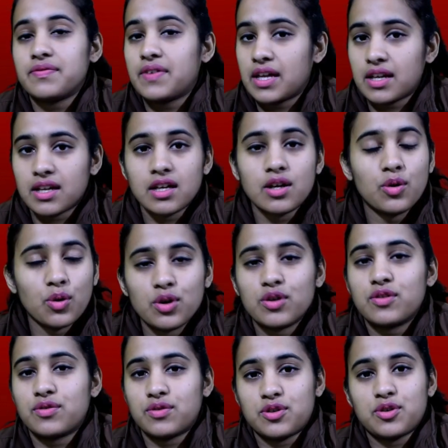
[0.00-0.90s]
very
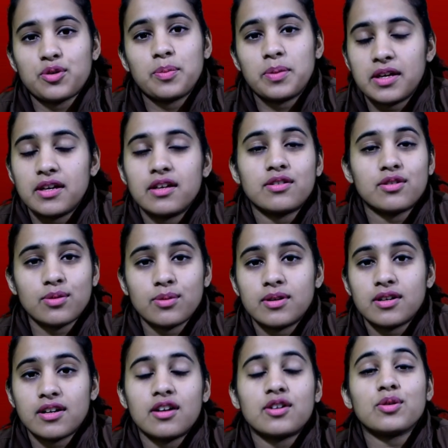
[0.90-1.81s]
good to be a
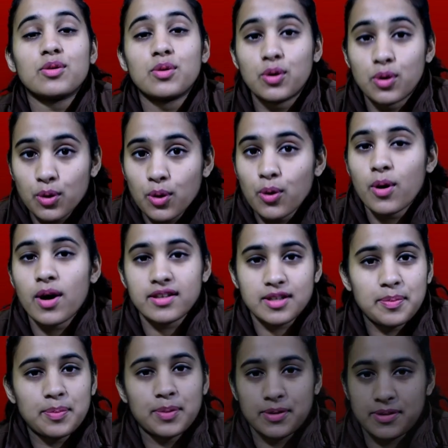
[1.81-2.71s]
student and to grow as
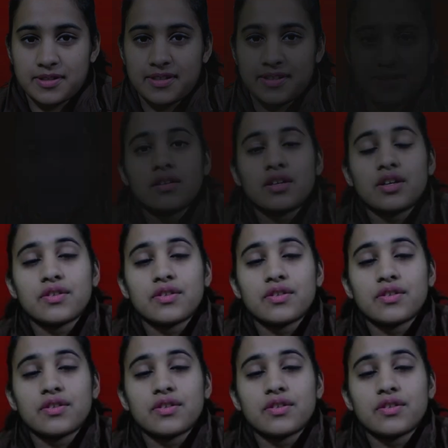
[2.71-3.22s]
a person.